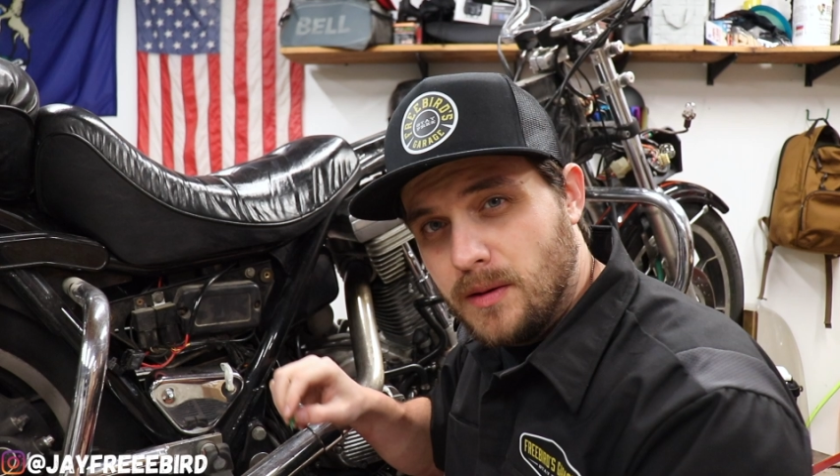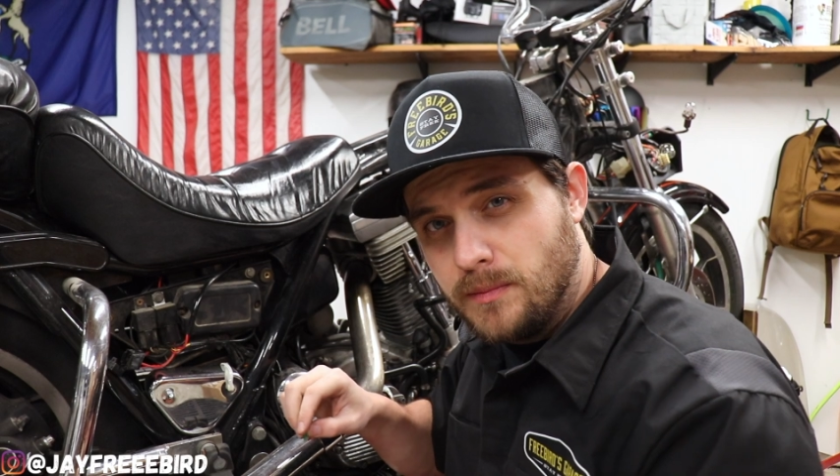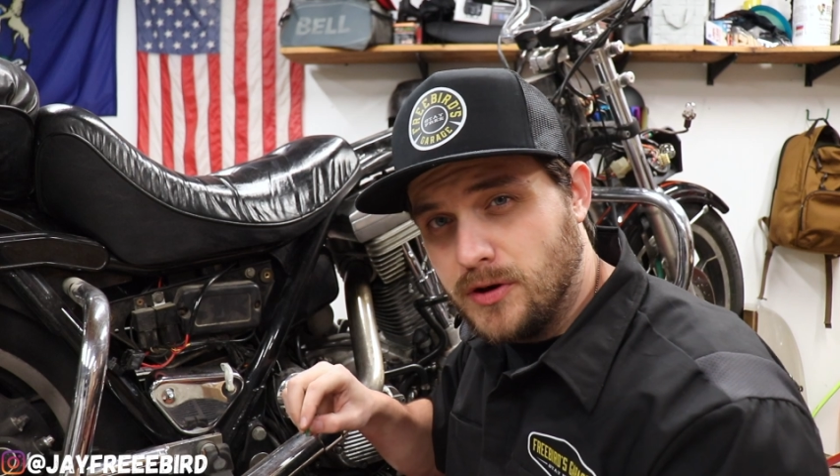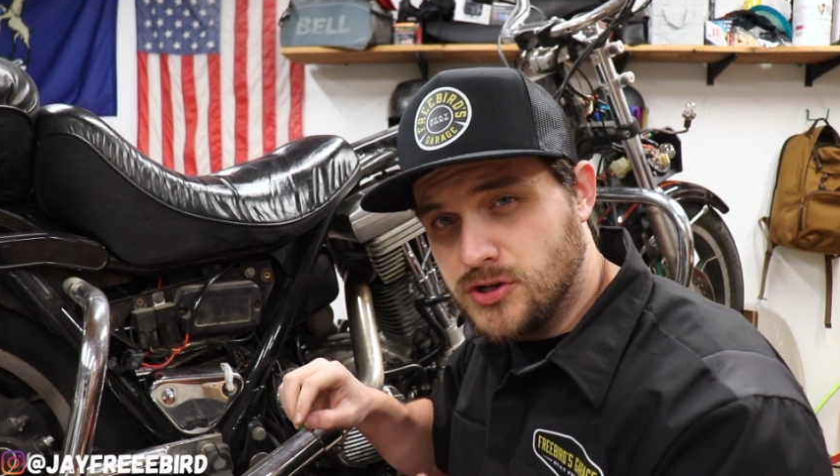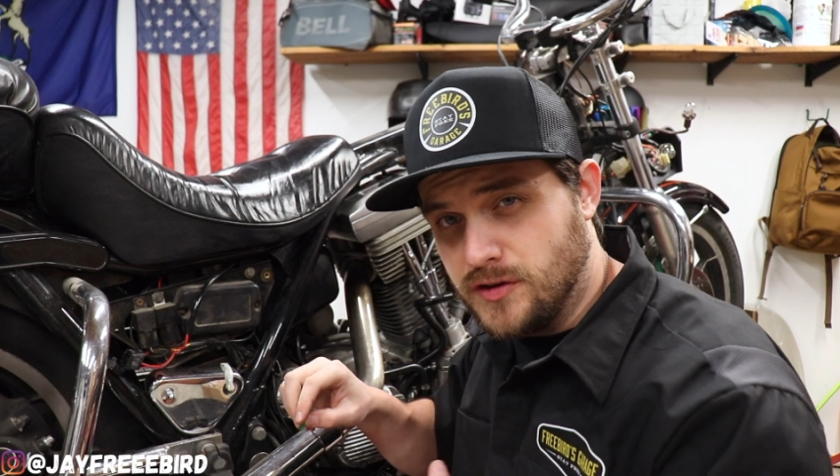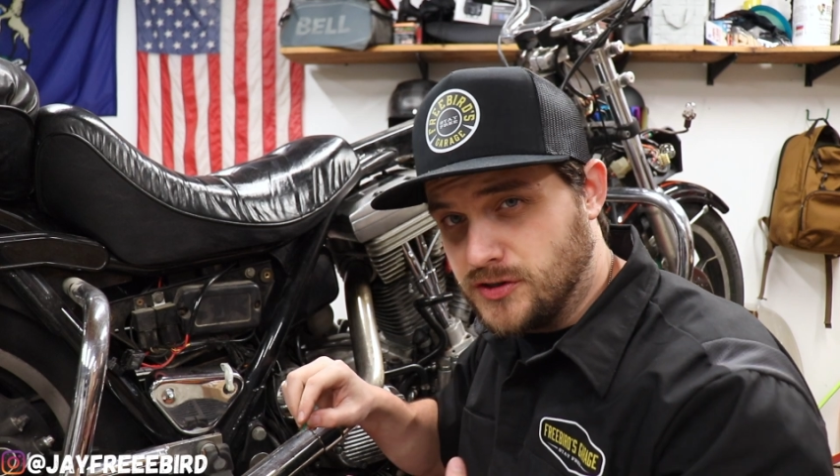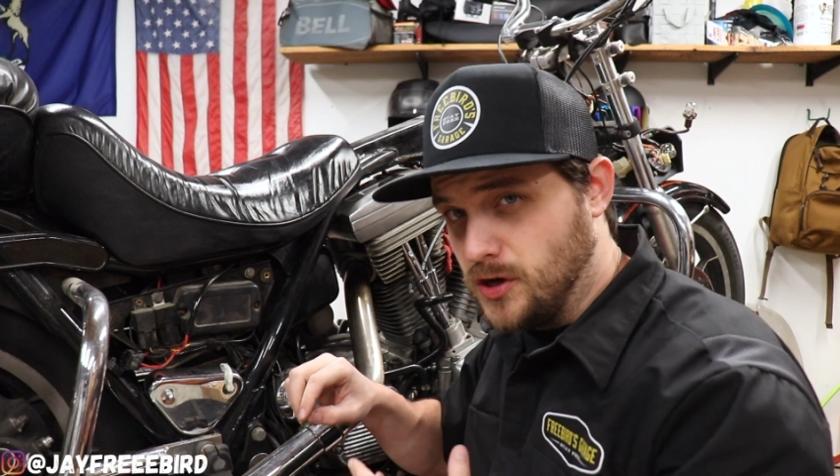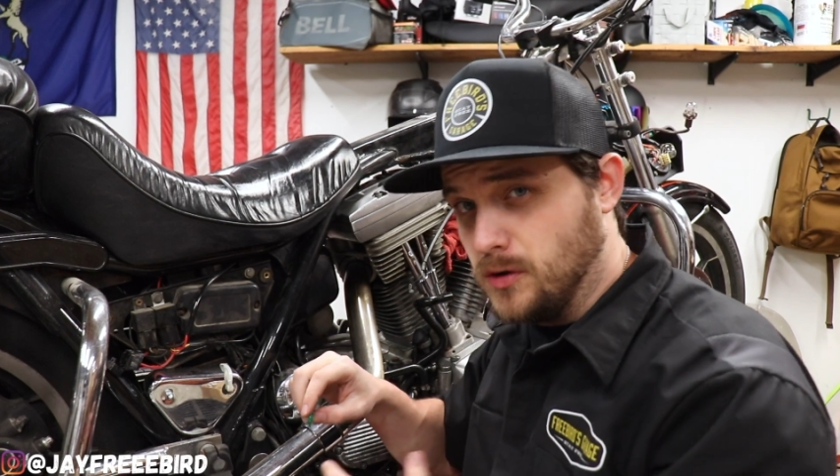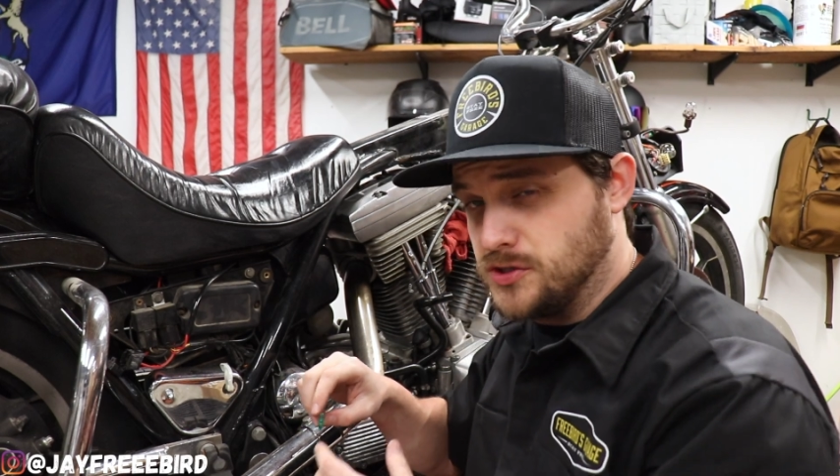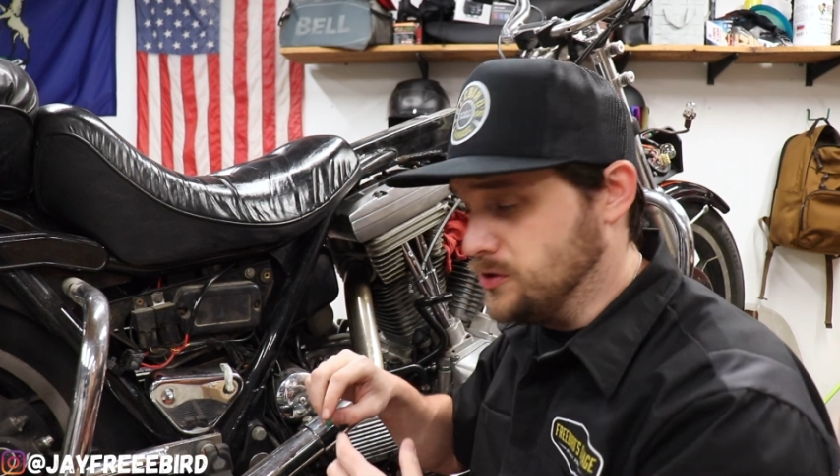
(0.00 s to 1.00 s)
pretty sure this
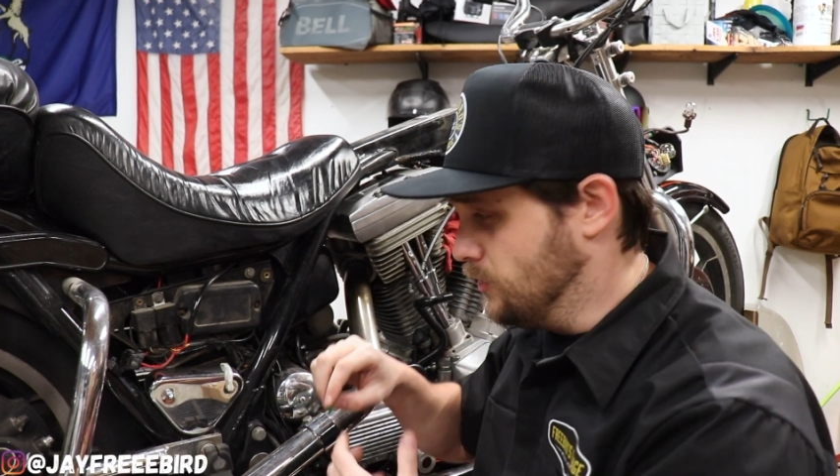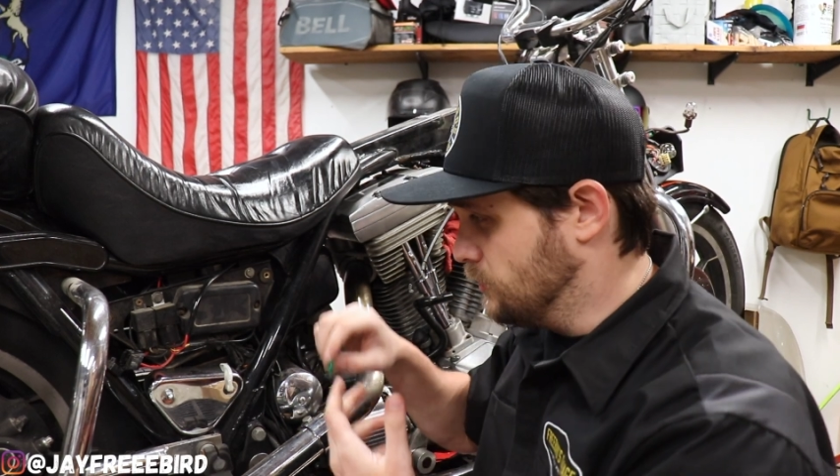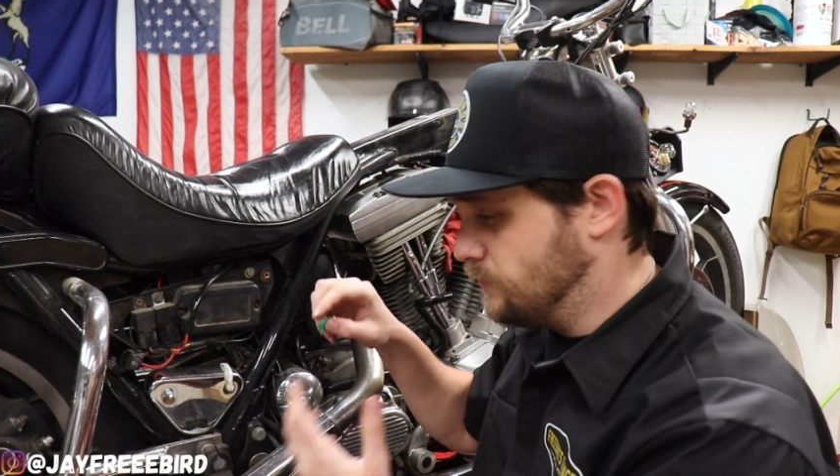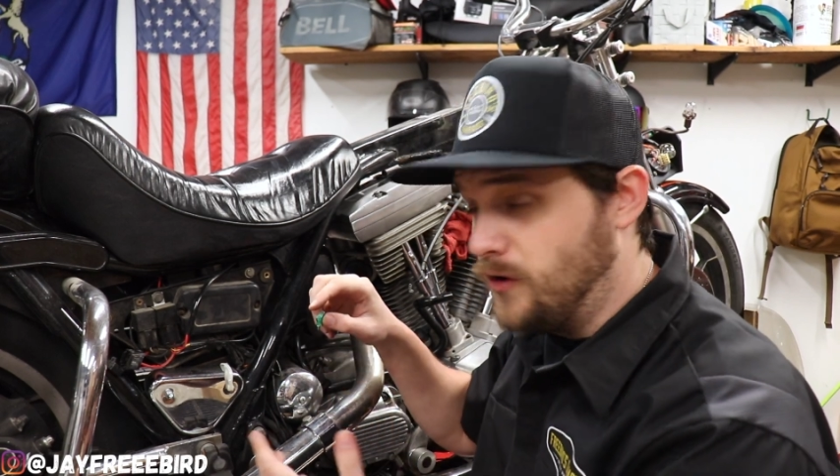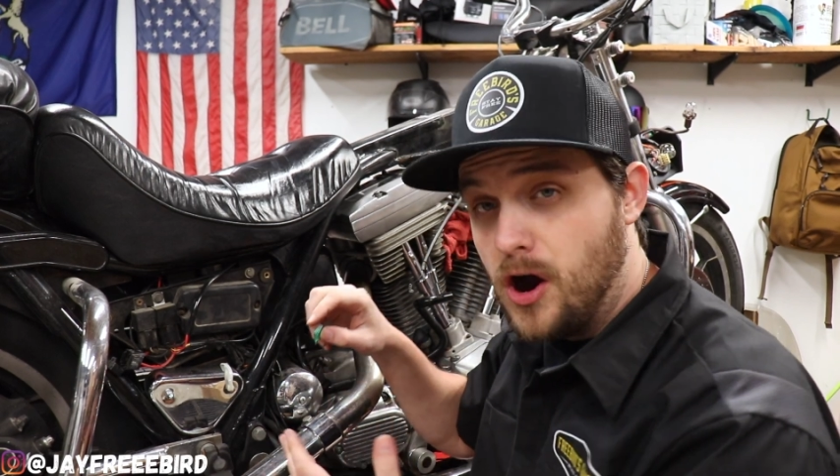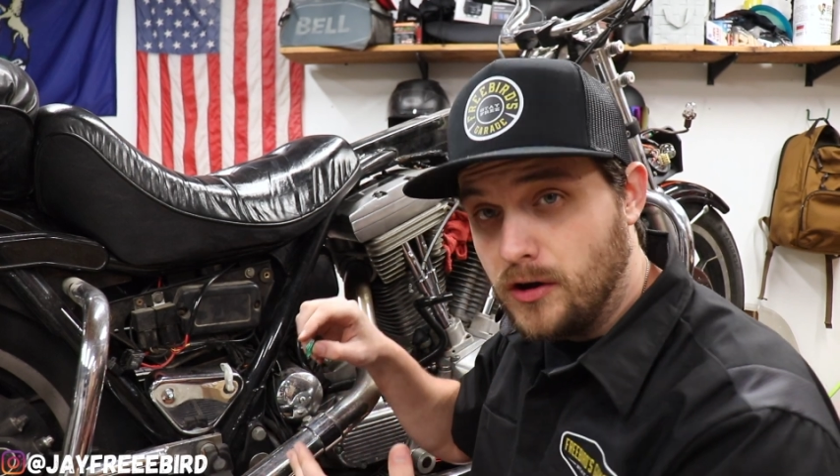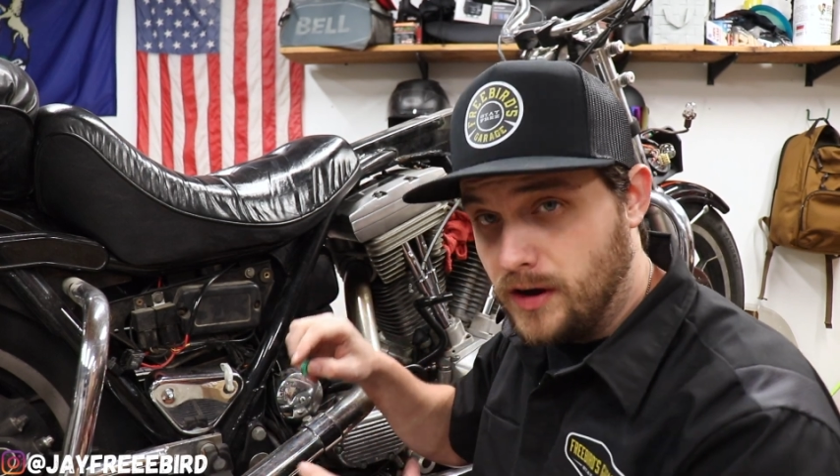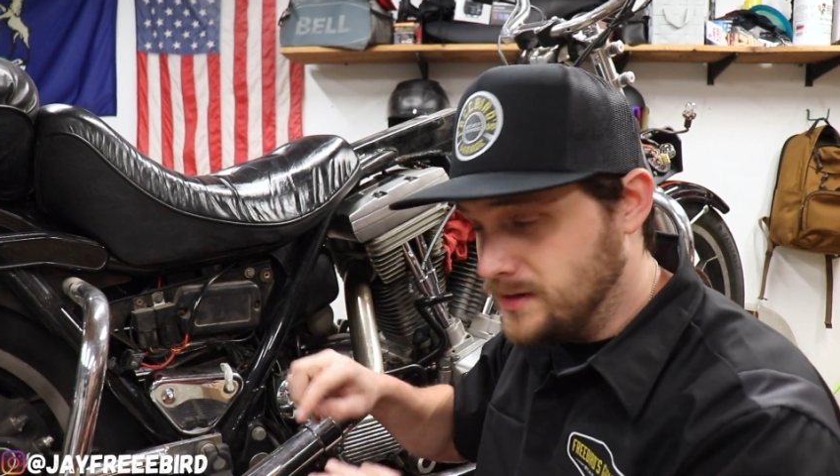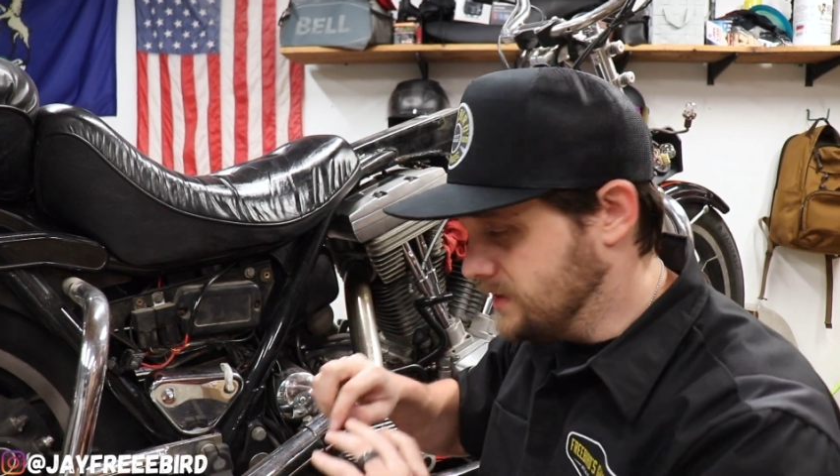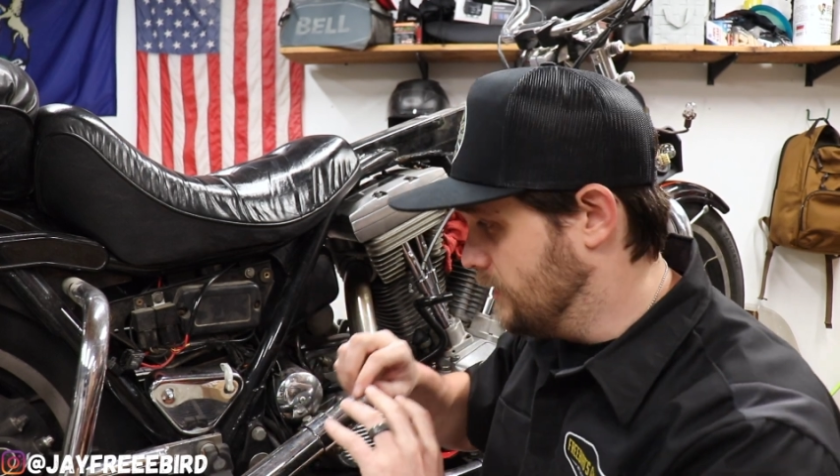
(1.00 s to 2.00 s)
goes to those fog lights that